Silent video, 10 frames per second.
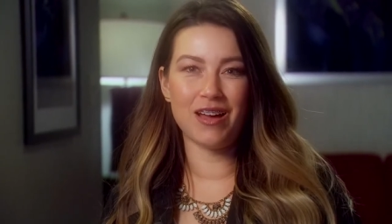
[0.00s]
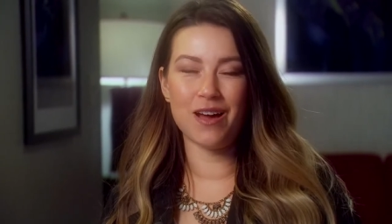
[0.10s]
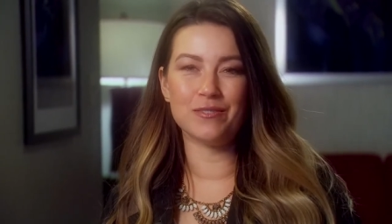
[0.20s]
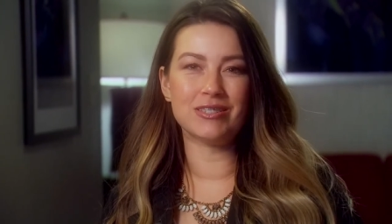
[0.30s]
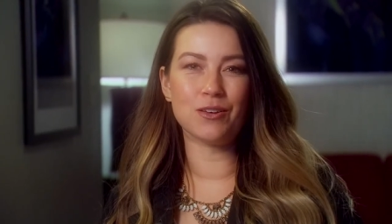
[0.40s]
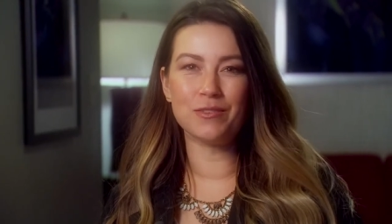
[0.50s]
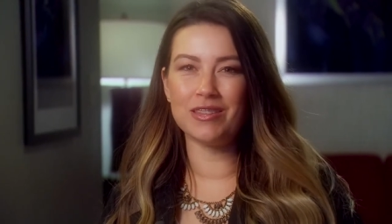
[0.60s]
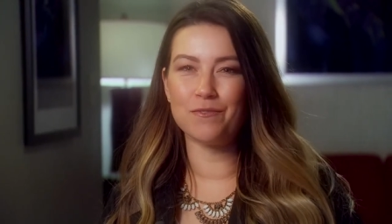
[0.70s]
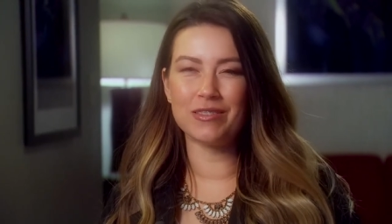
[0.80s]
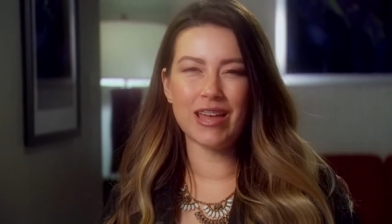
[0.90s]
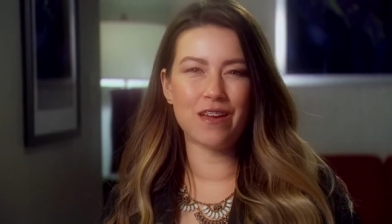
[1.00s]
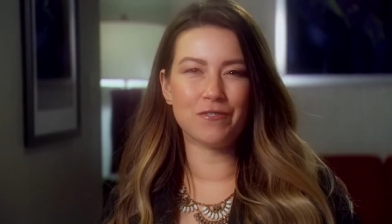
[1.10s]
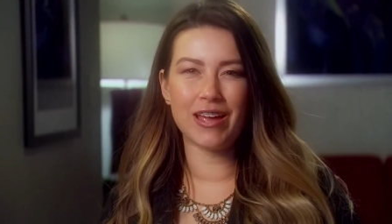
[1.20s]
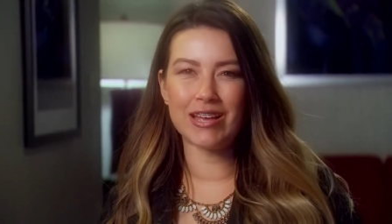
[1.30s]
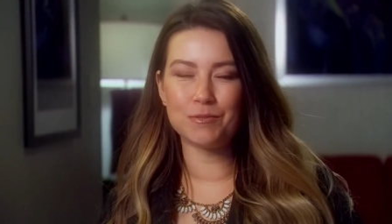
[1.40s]
I was so in love with
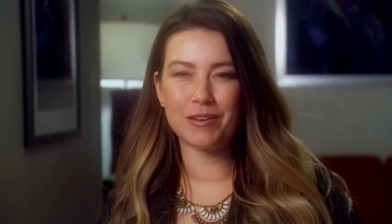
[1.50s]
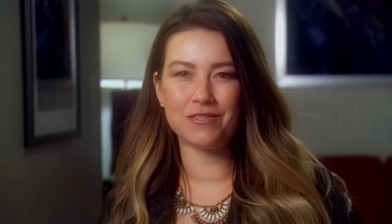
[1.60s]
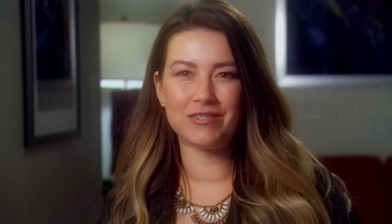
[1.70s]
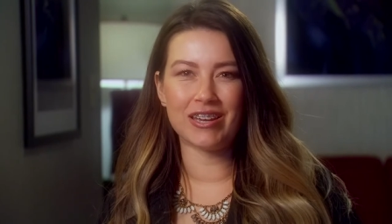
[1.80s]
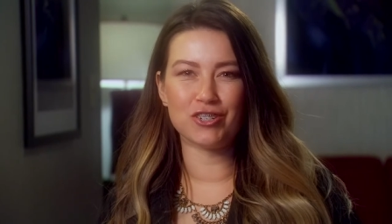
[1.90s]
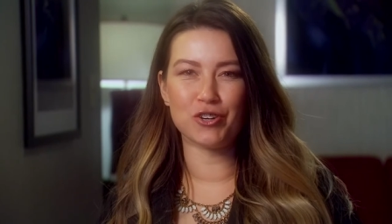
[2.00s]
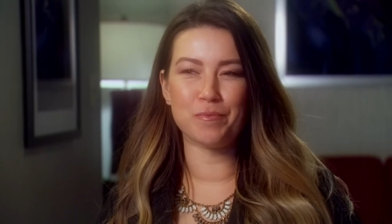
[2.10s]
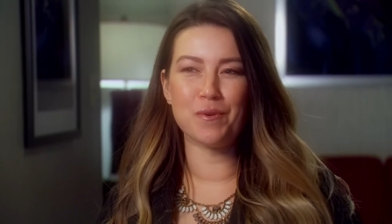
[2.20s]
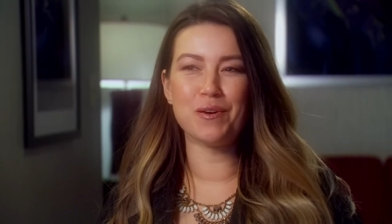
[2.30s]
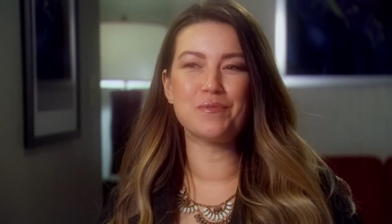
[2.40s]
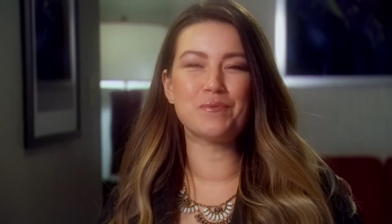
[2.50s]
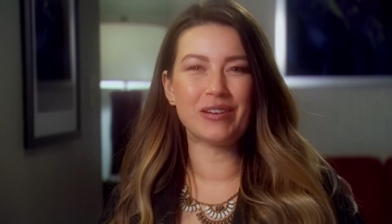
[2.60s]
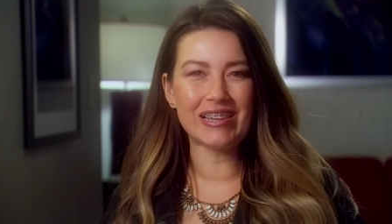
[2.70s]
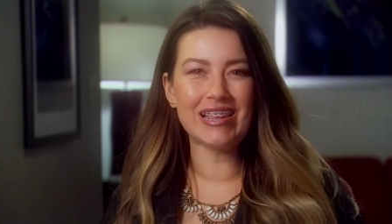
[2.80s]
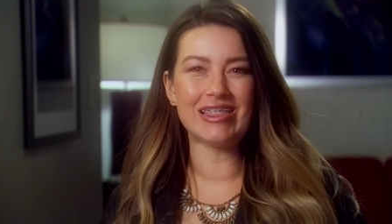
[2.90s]
every aspect of dentistry, but what
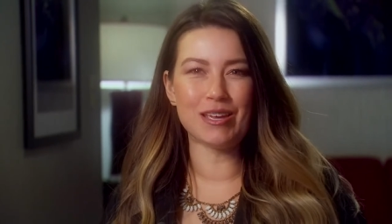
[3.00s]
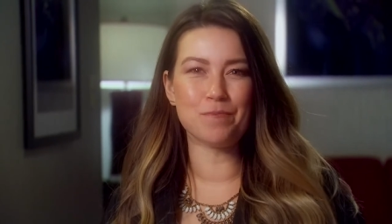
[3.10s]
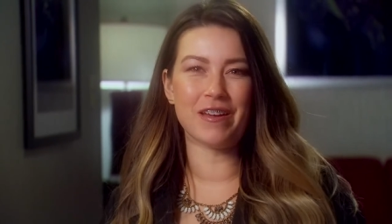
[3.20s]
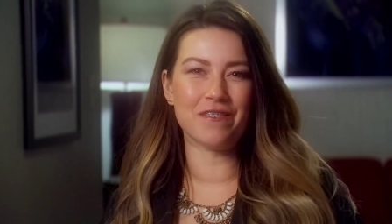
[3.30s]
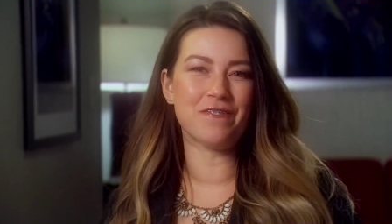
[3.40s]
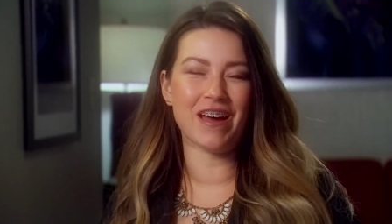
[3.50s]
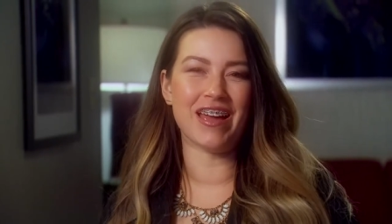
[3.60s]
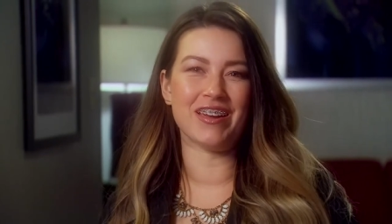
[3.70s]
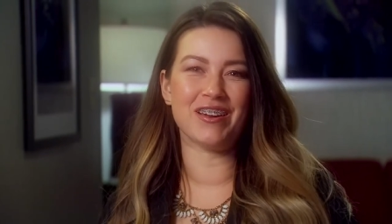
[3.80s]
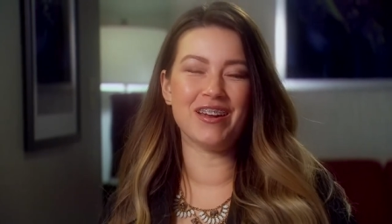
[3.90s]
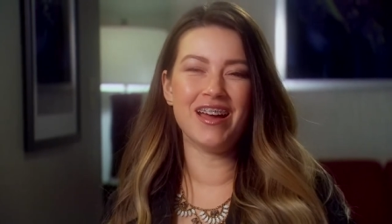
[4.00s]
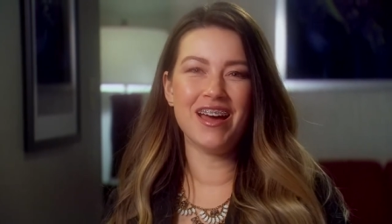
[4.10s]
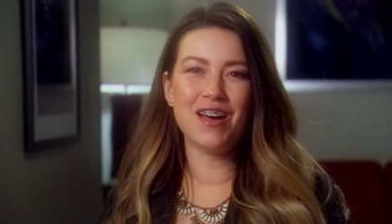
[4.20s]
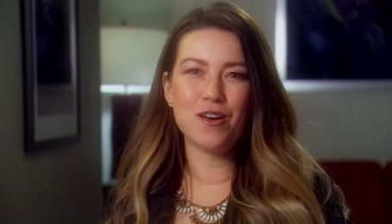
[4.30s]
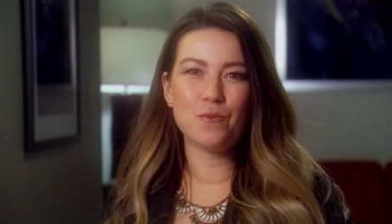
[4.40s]
really lit my fire
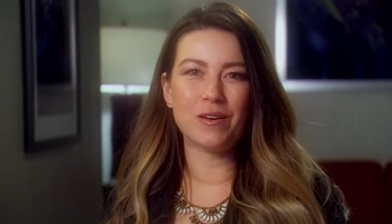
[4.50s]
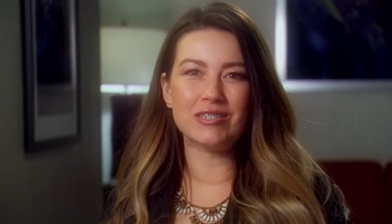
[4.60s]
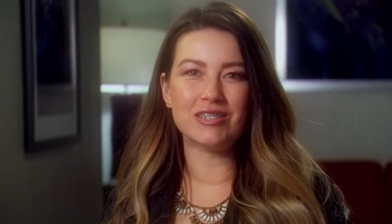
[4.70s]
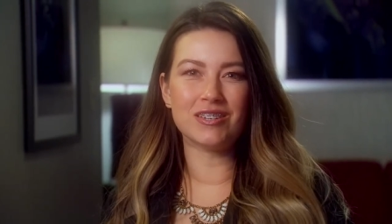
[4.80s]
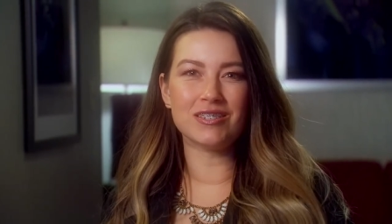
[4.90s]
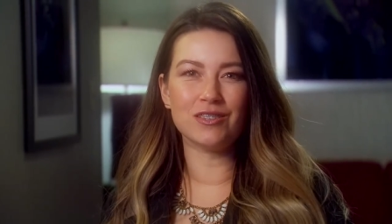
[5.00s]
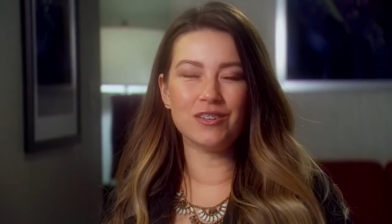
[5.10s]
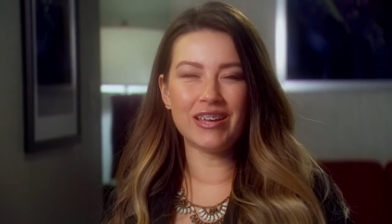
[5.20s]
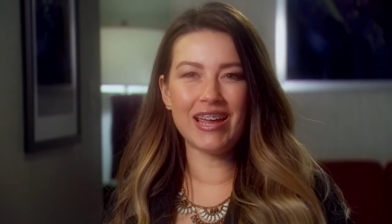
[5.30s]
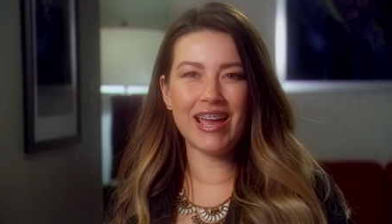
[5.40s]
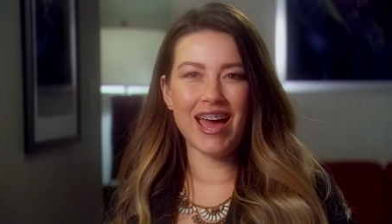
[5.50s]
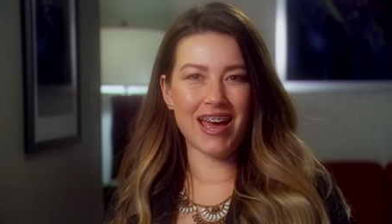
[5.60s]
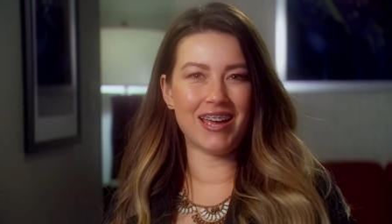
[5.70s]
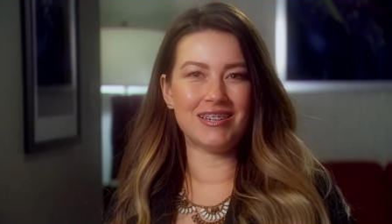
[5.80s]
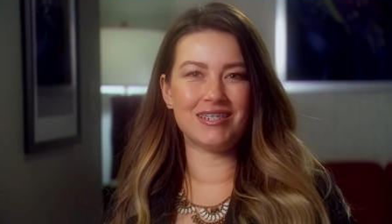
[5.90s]
was just looking
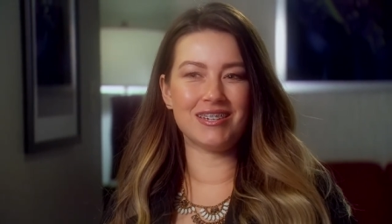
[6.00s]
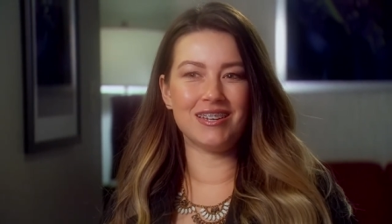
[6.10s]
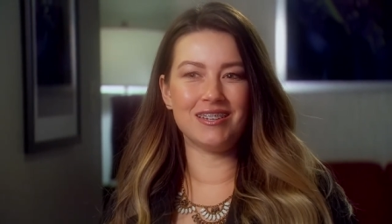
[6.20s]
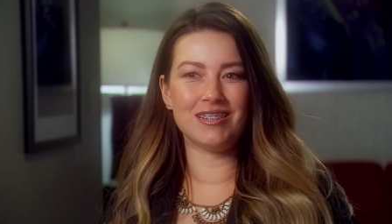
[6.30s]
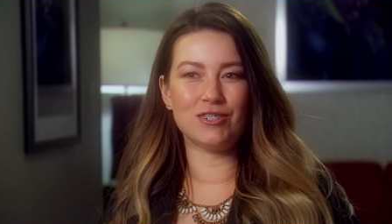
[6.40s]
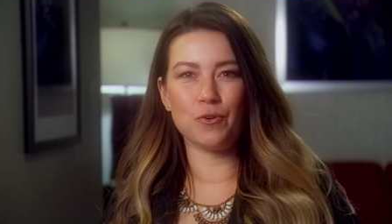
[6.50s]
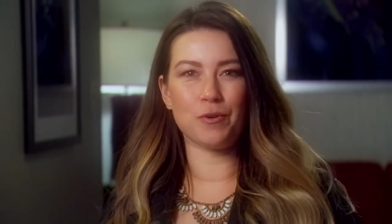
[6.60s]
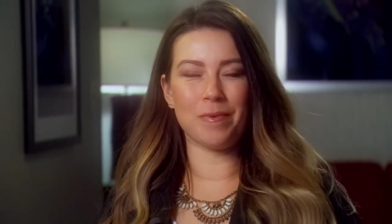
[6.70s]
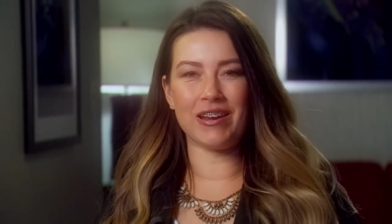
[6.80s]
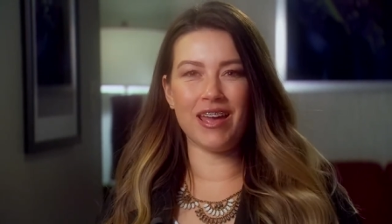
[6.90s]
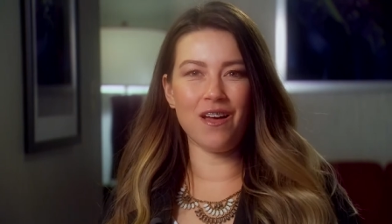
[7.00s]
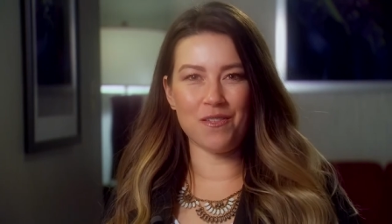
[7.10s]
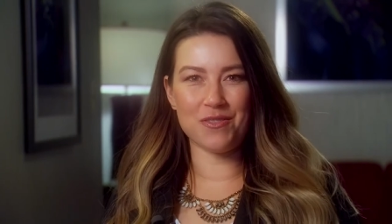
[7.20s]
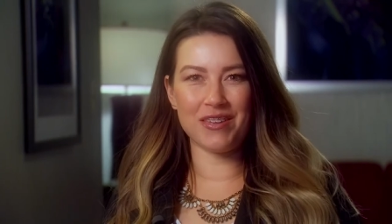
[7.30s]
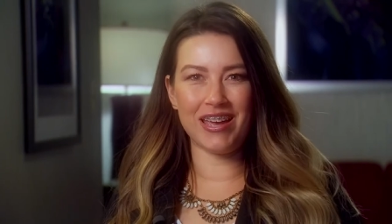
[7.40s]
at the total body
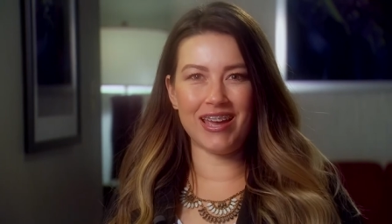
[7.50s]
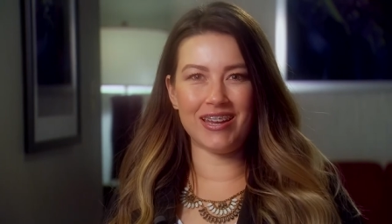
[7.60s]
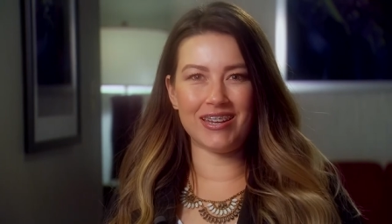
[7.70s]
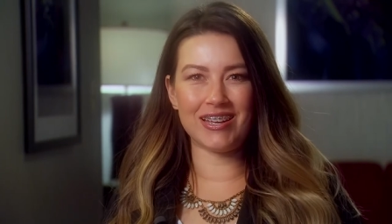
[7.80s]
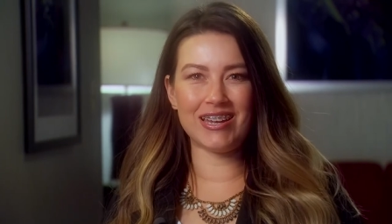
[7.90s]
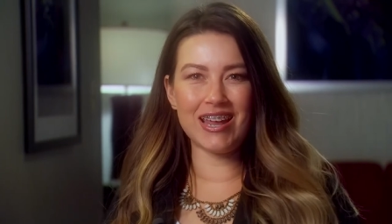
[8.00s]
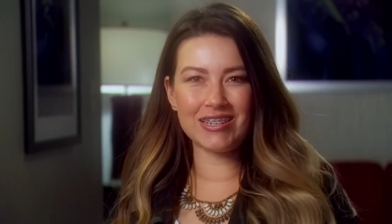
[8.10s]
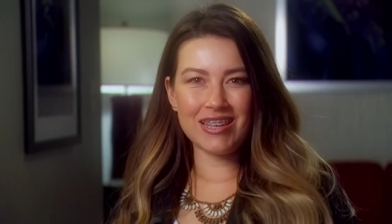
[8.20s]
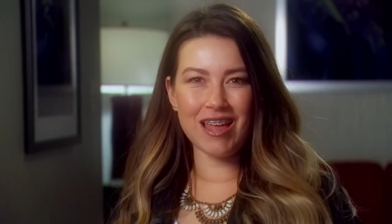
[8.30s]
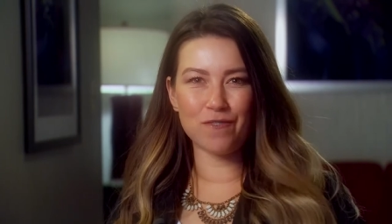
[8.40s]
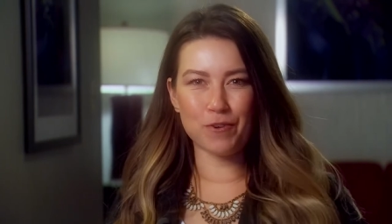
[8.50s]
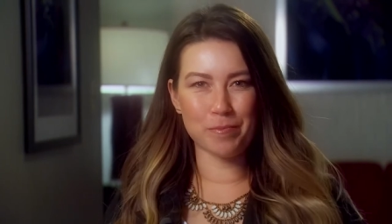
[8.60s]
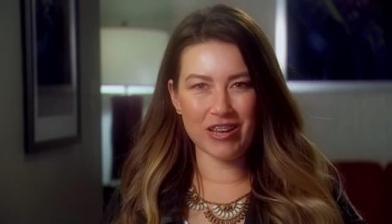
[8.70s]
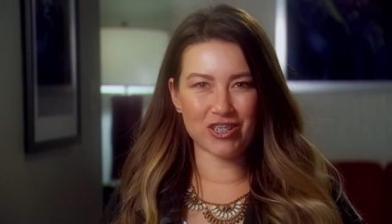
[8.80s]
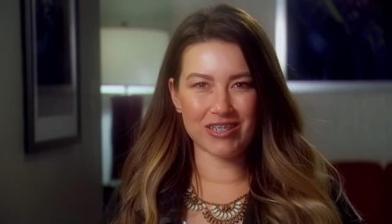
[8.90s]
health and connecting that for
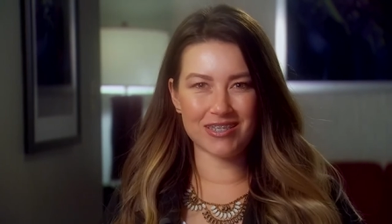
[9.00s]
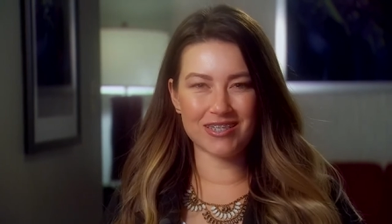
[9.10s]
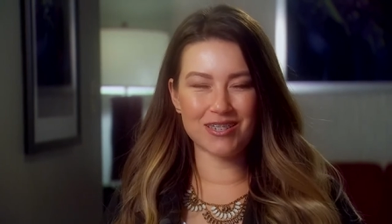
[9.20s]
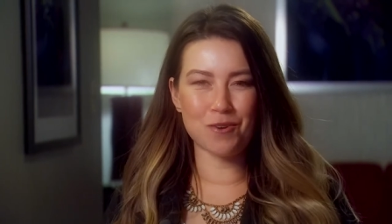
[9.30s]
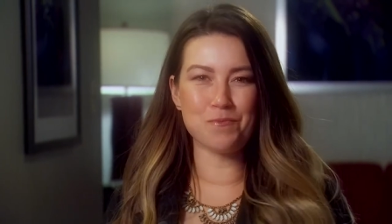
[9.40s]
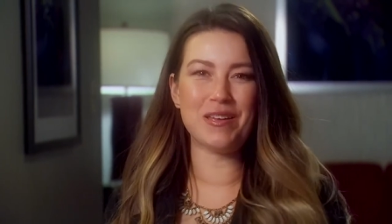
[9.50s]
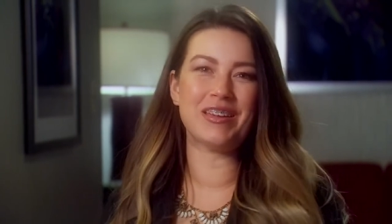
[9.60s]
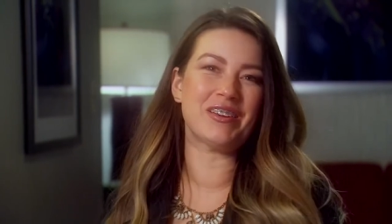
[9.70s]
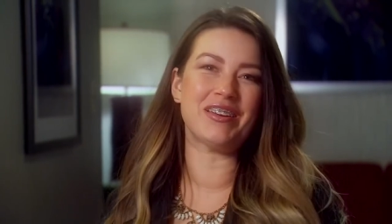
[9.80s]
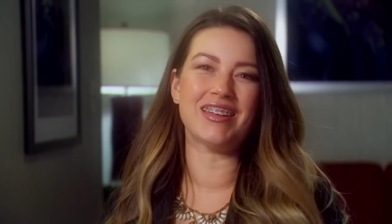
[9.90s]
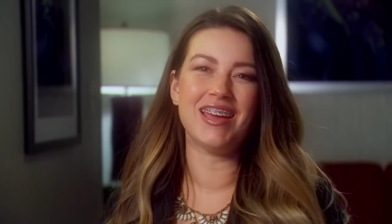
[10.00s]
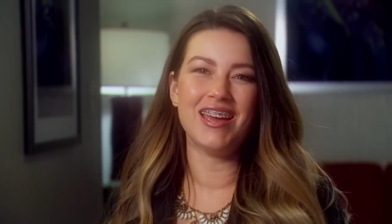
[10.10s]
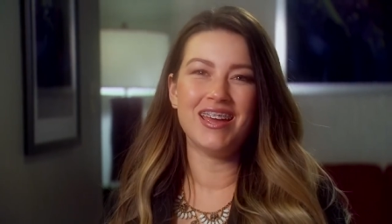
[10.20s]
patients so we could,